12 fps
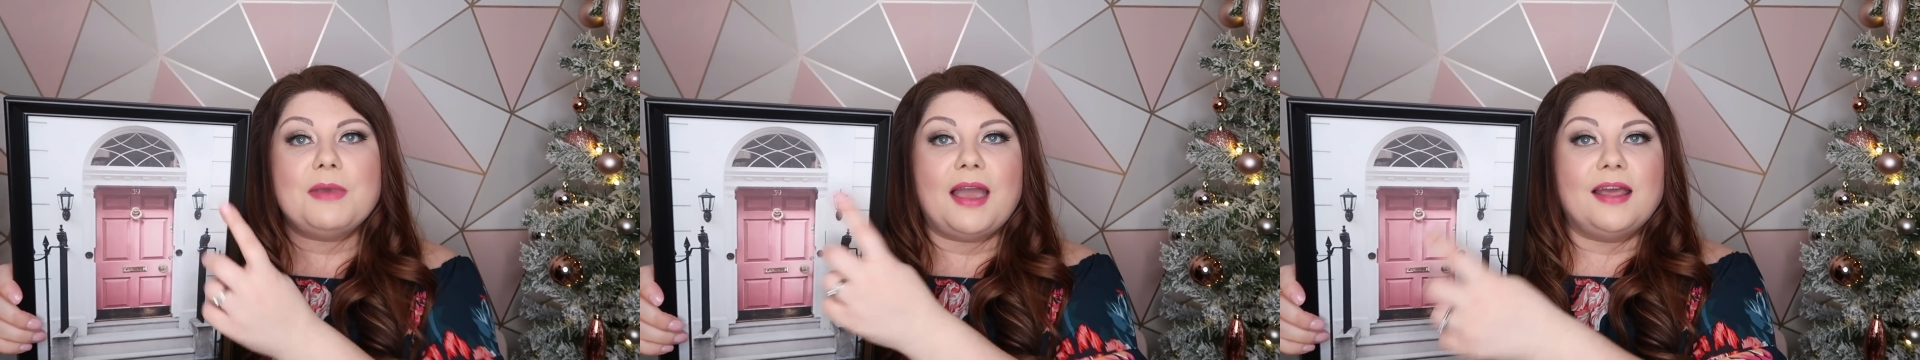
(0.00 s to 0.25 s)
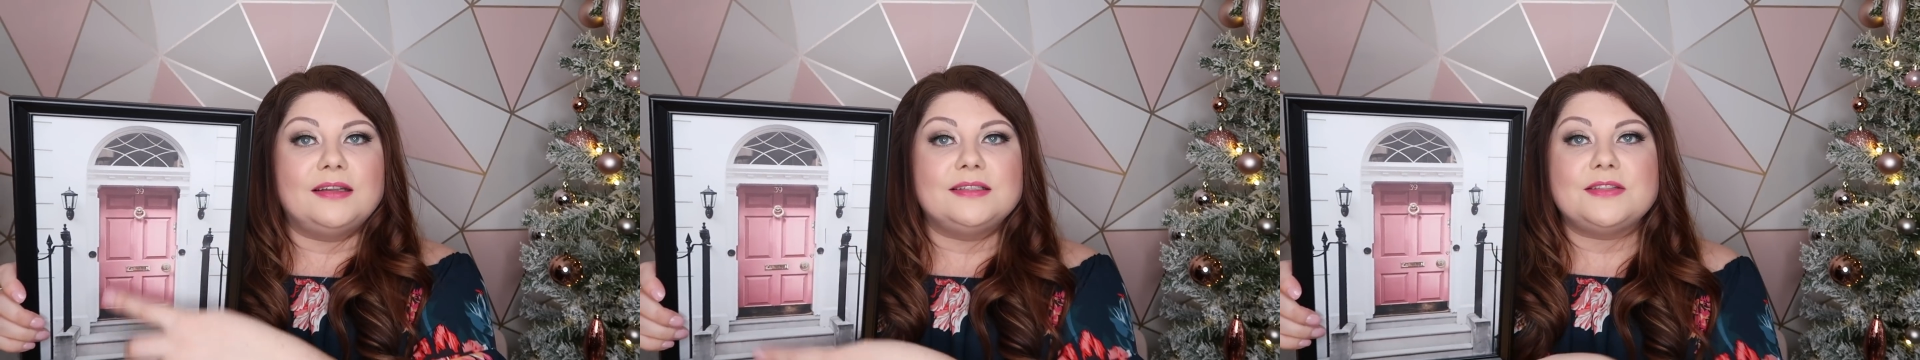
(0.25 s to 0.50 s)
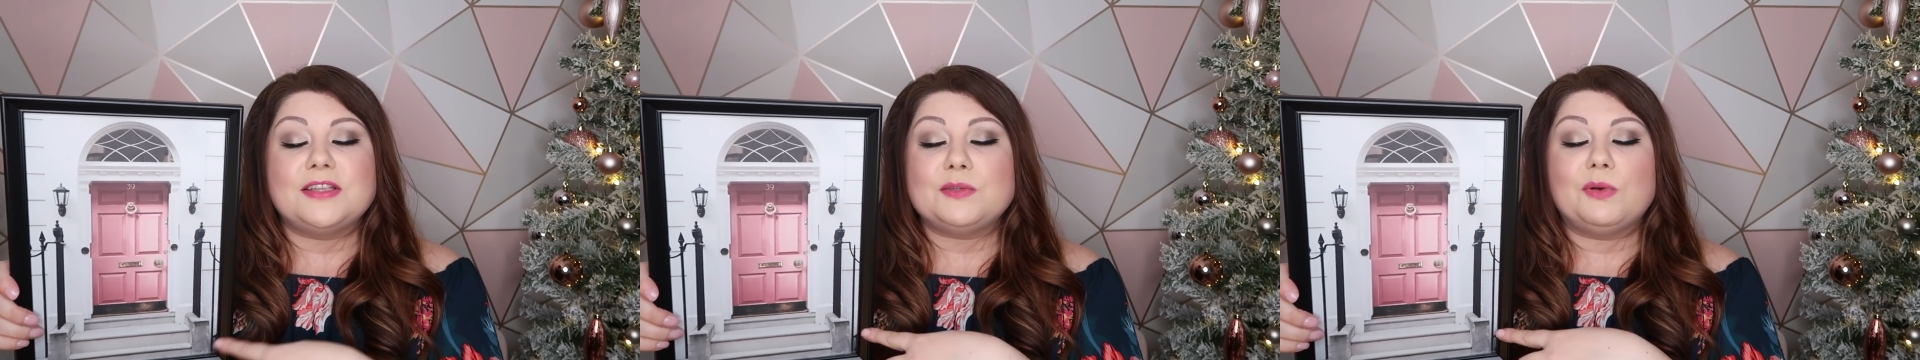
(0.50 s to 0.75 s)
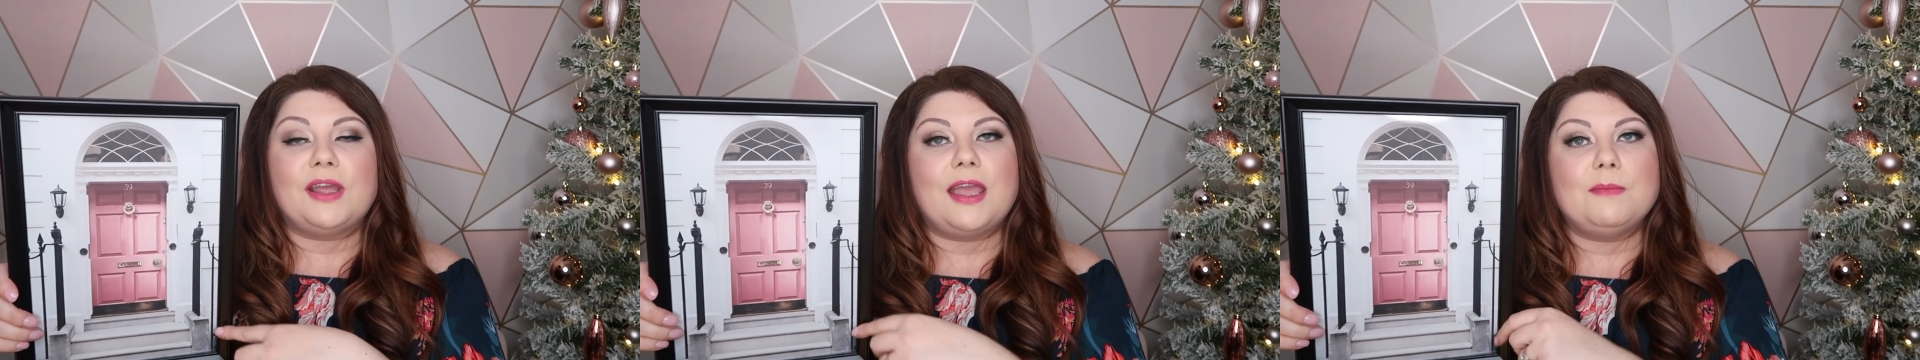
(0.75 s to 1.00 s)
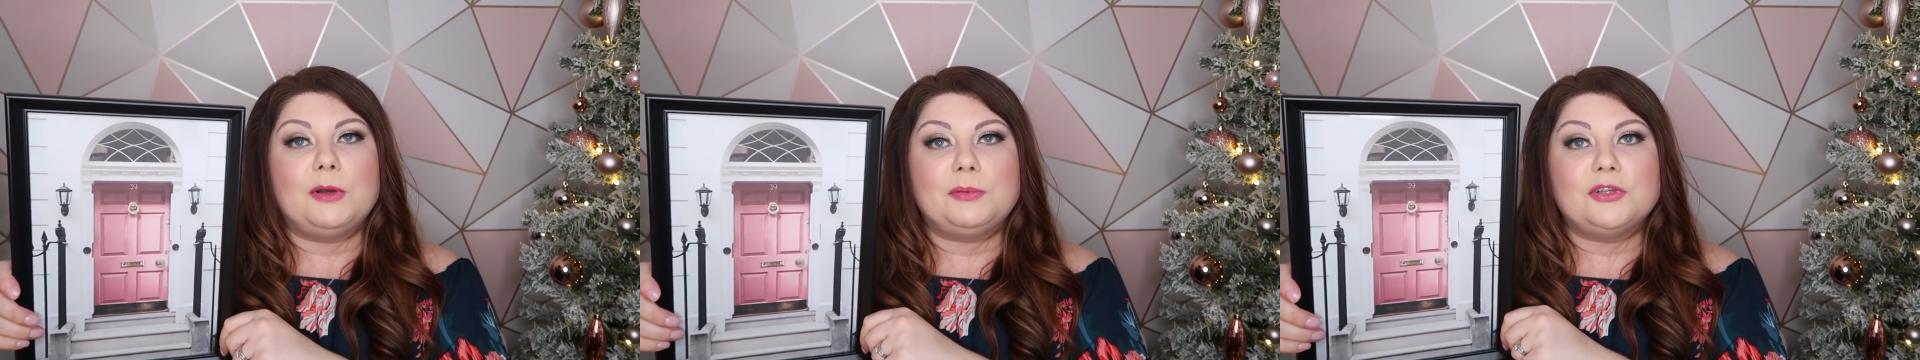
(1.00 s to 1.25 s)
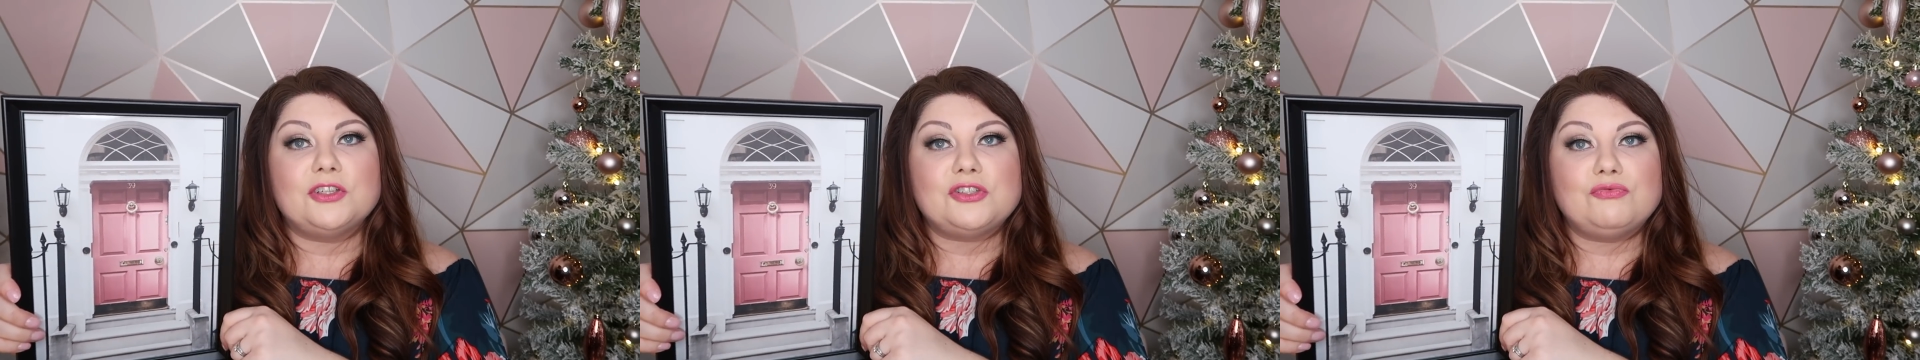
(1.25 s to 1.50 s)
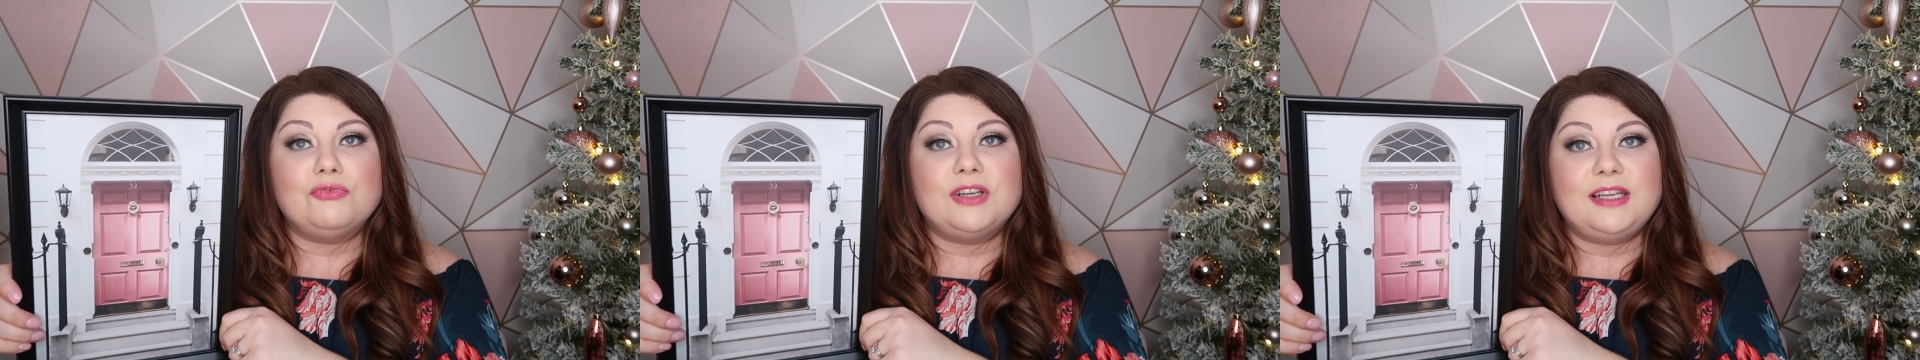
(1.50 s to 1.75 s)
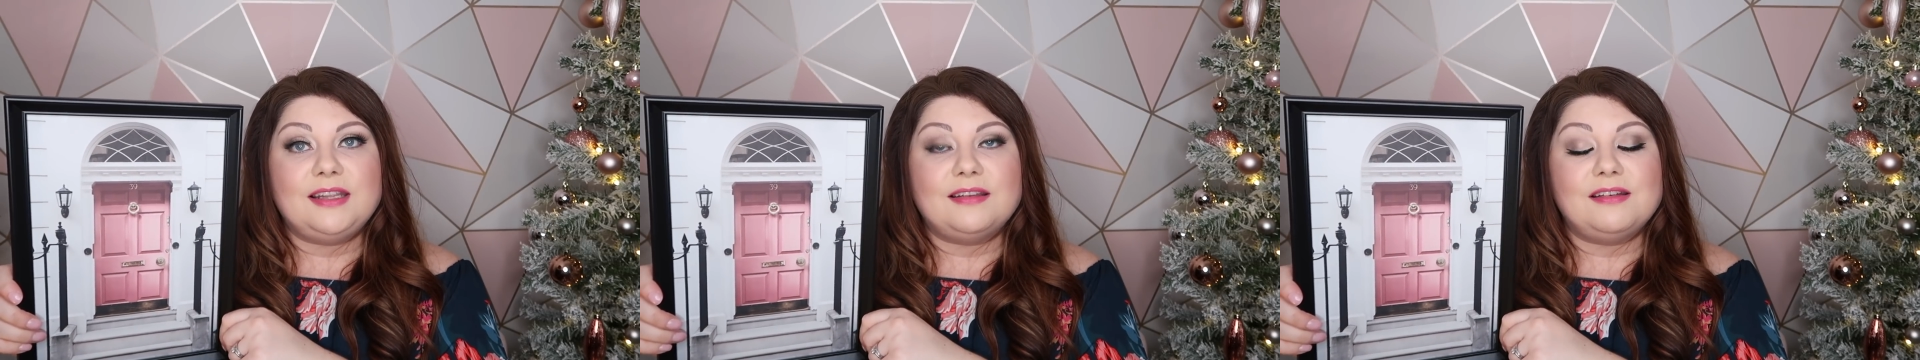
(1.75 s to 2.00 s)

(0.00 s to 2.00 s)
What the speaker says: and this one came up, and I just really